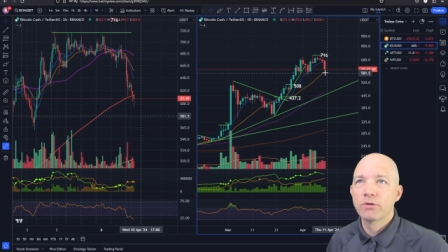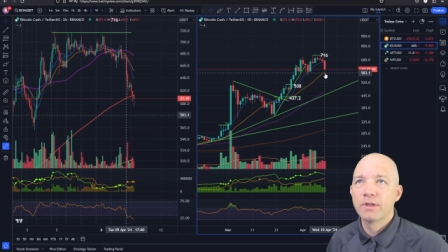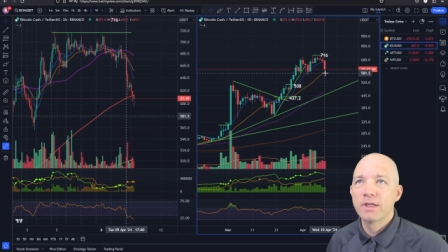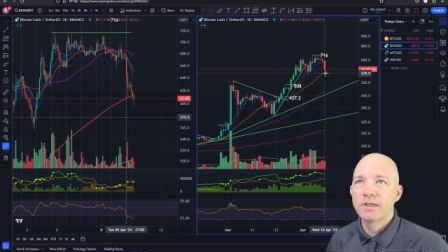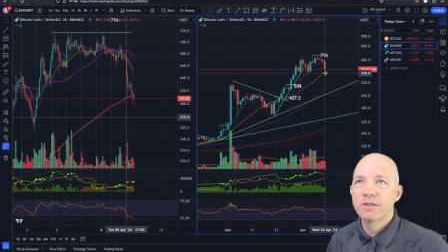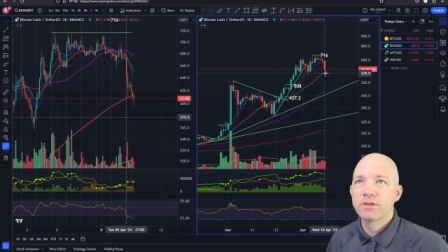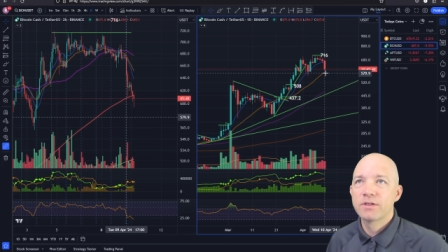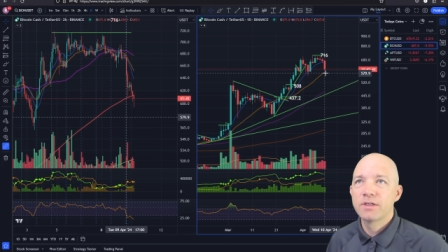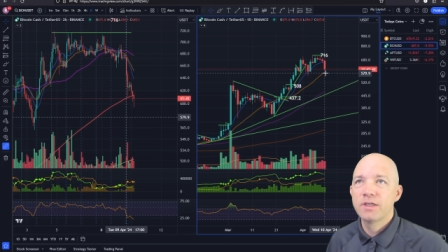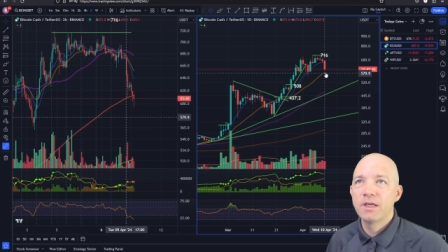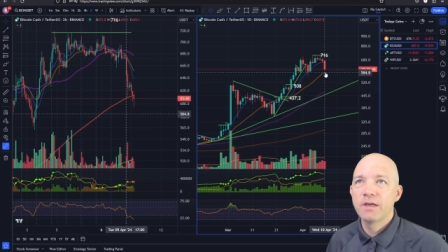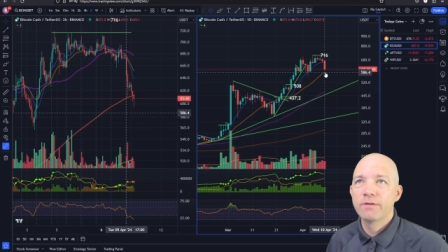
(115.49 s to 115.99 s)

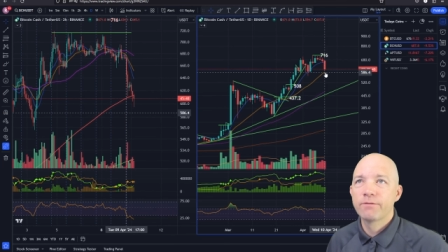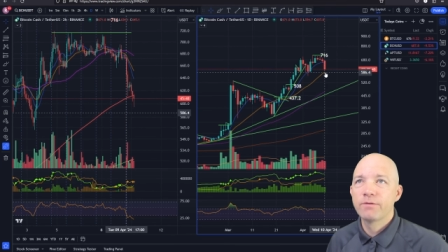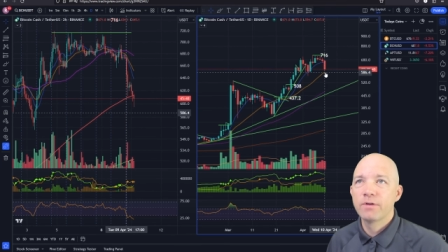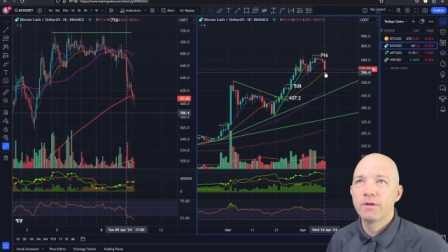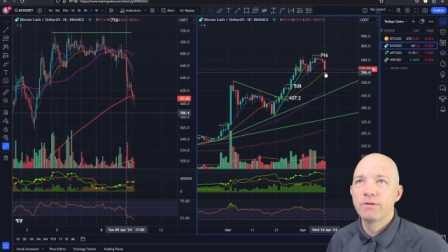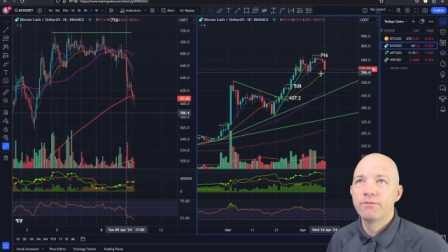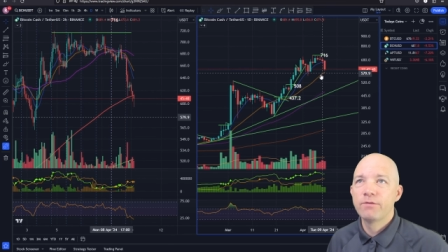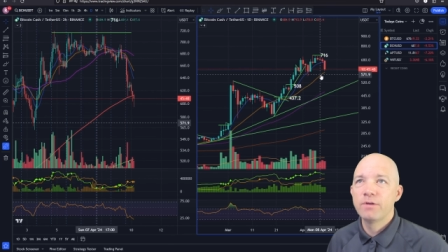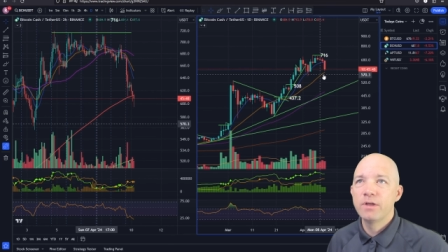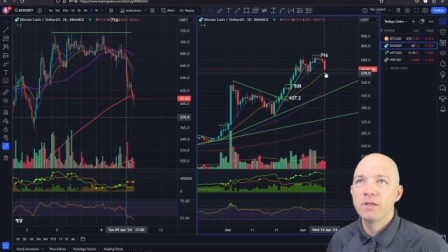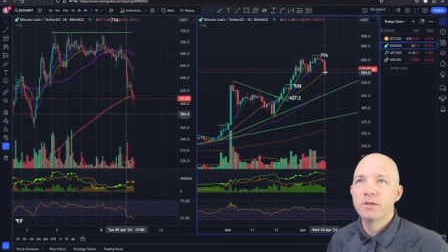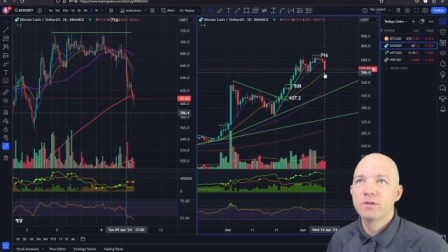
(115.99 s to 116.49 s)
Let's see if
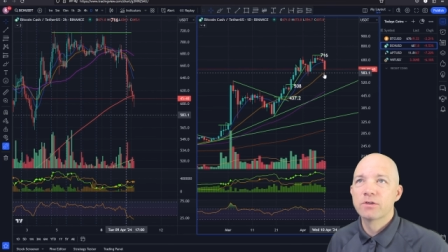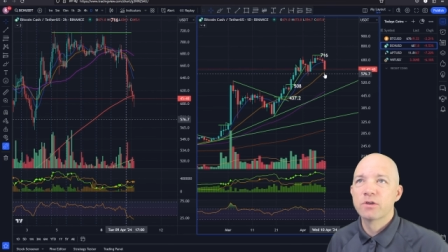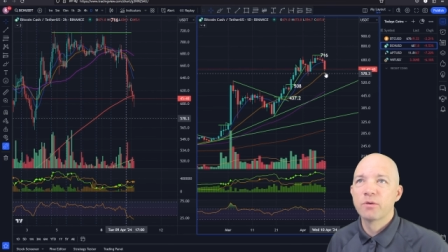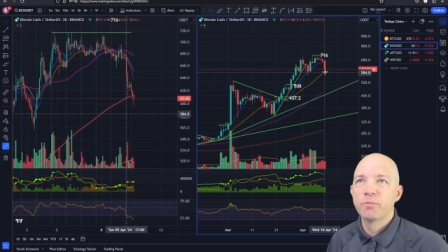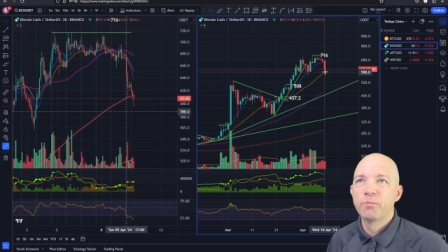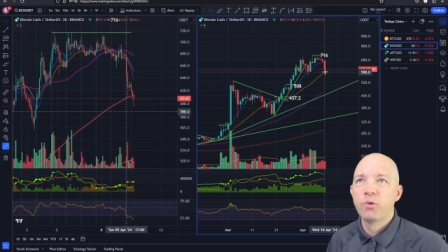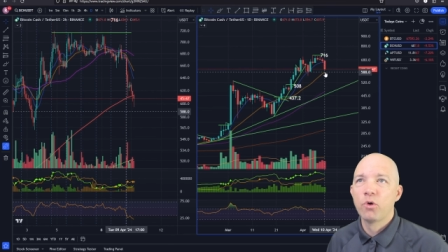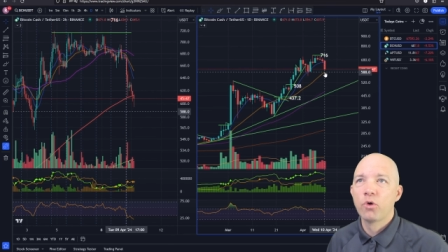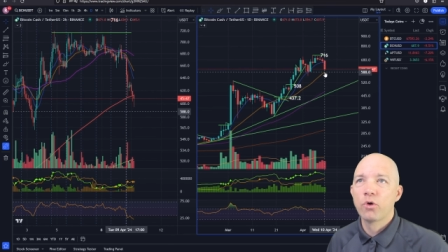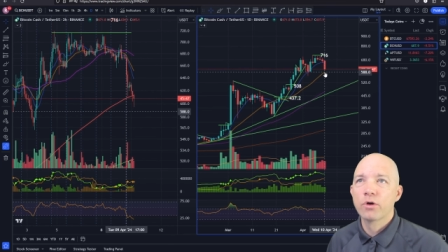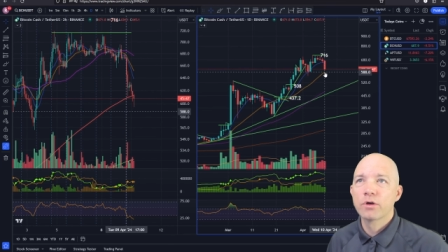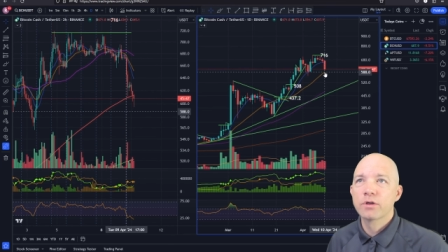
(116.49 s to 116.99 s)
these
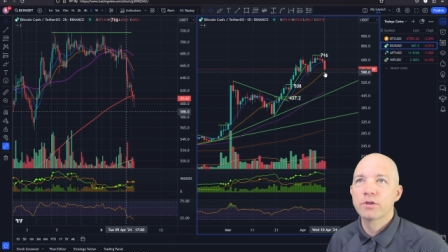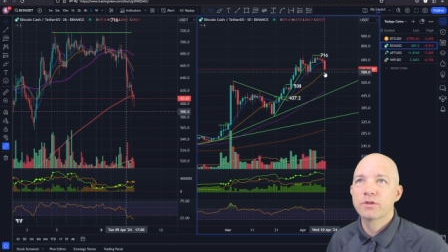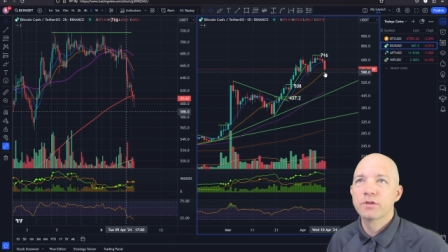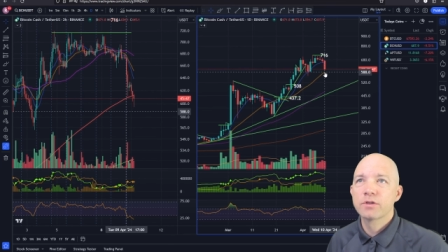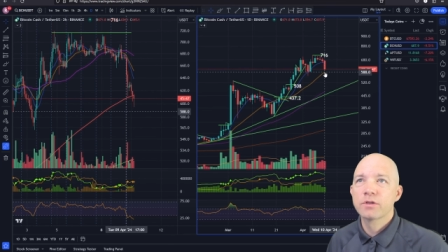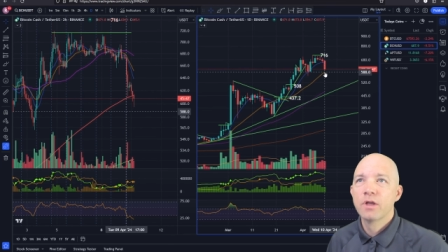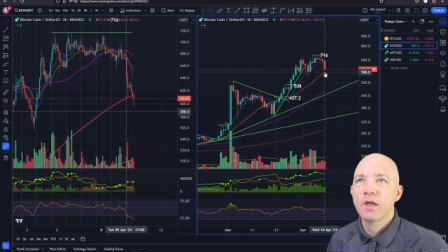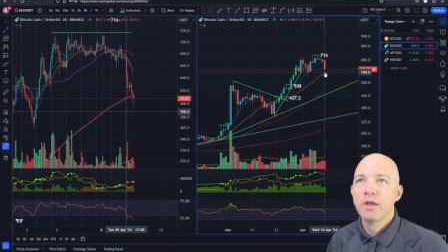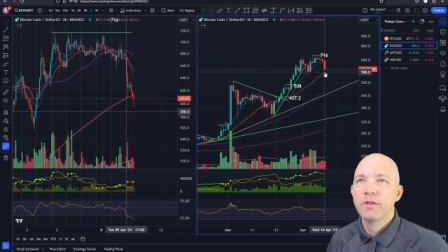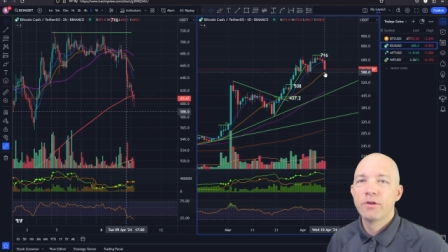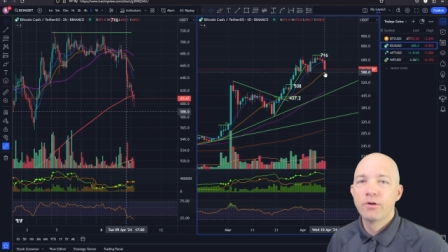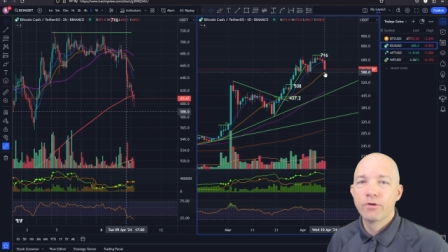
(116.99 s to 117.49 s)

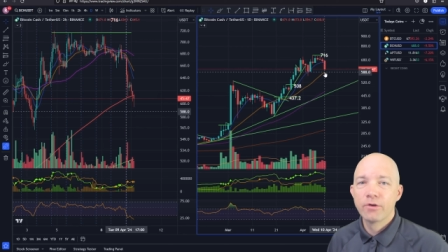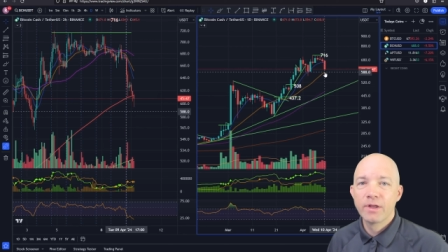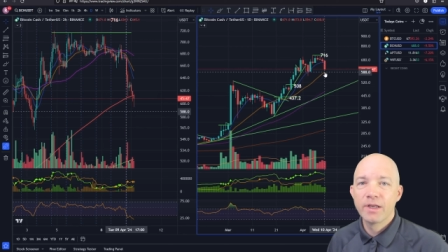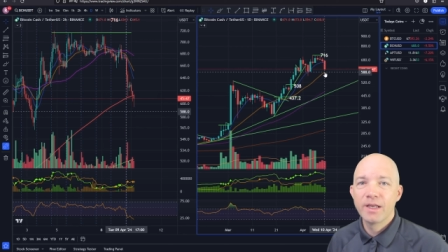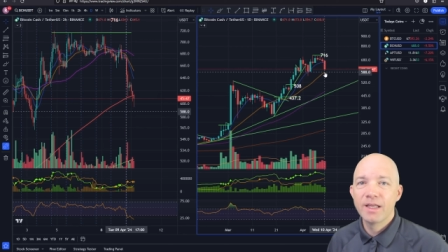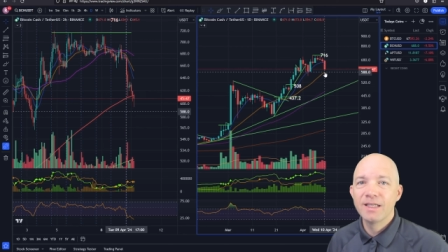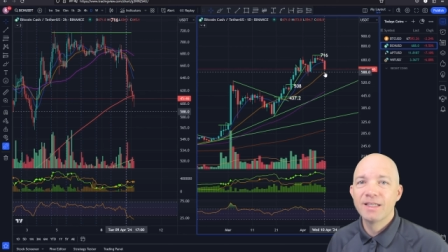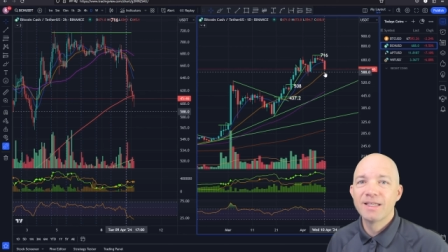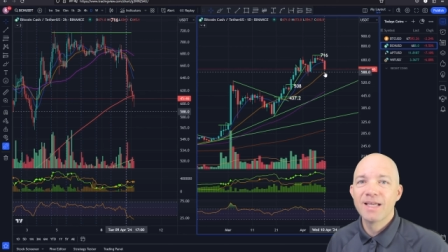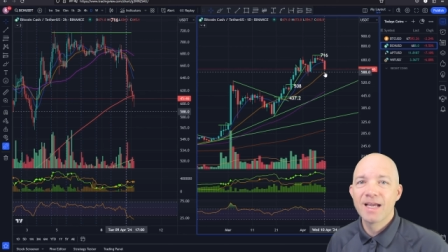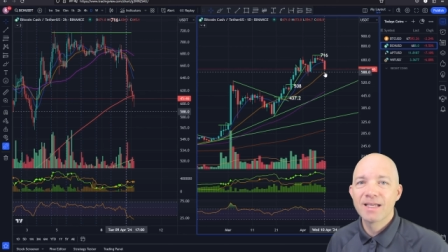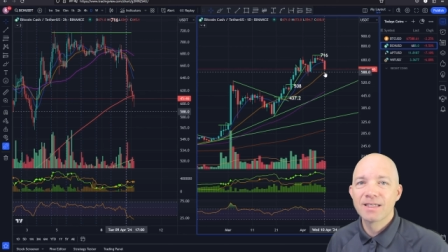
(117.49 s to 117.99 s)
supports that are
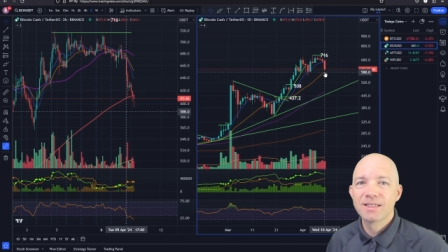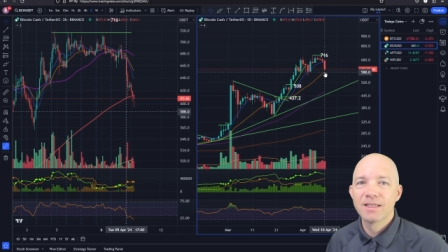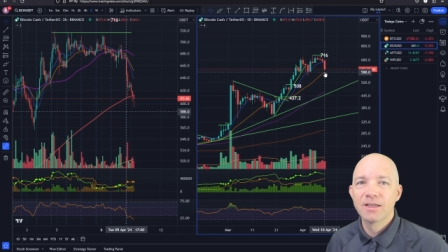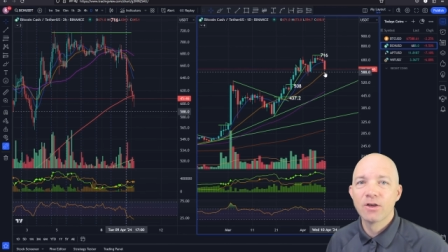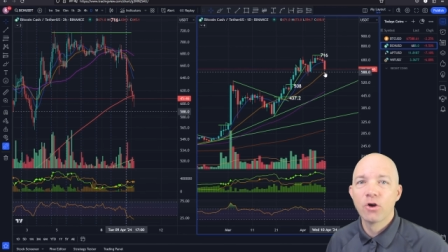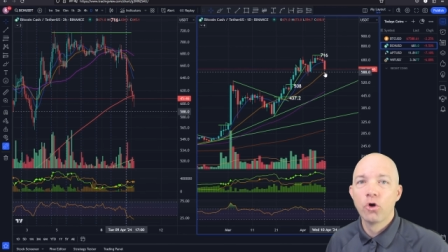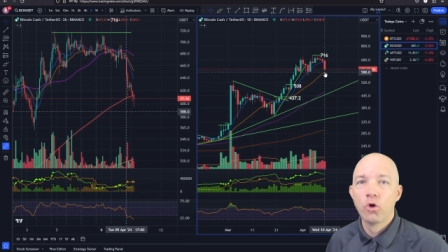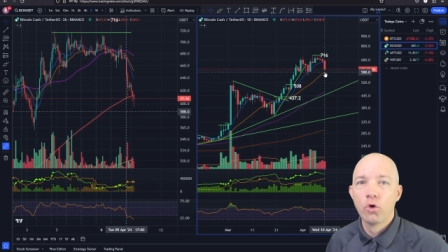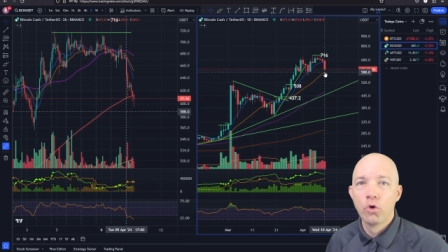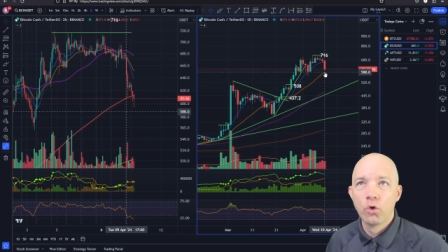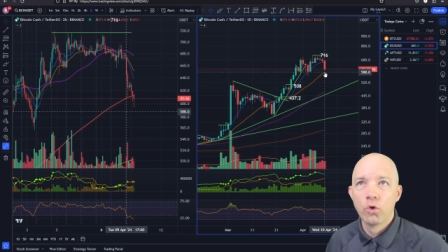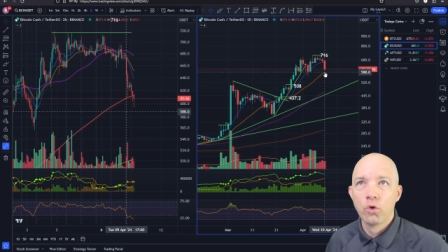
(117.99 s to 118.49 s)
getting tested
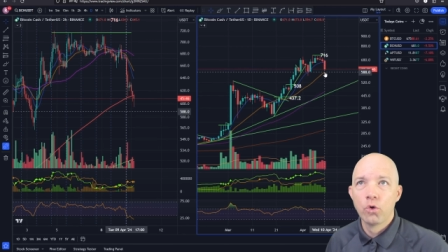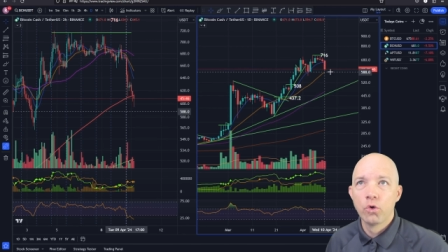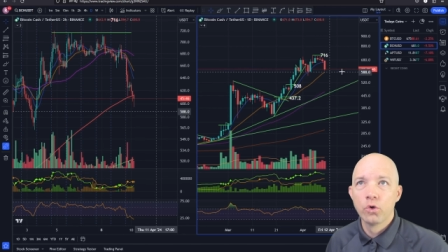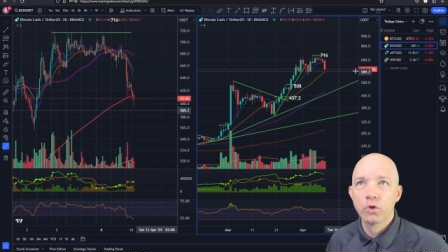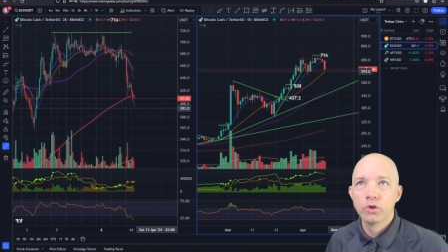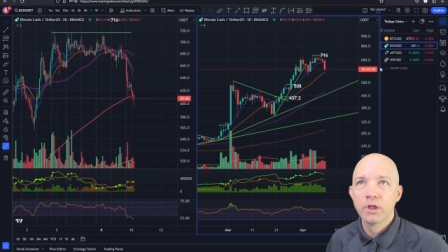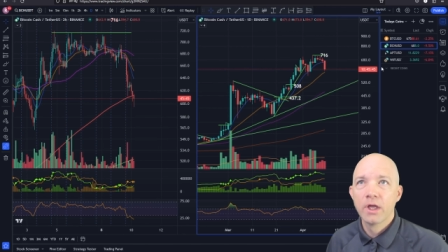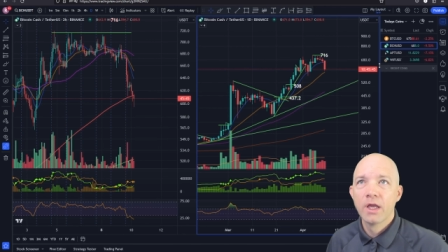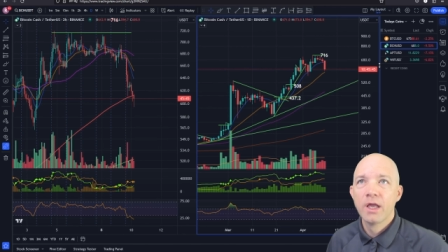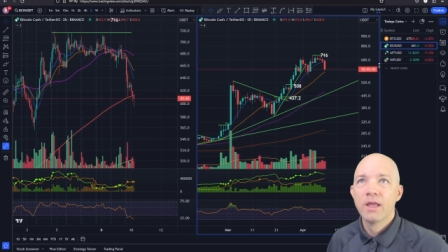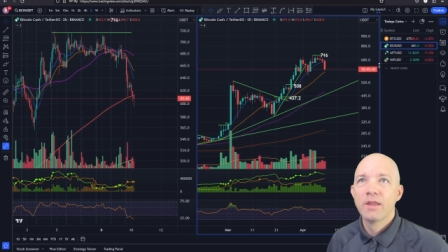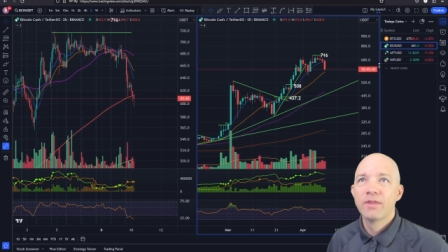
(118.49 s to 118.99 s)
hold.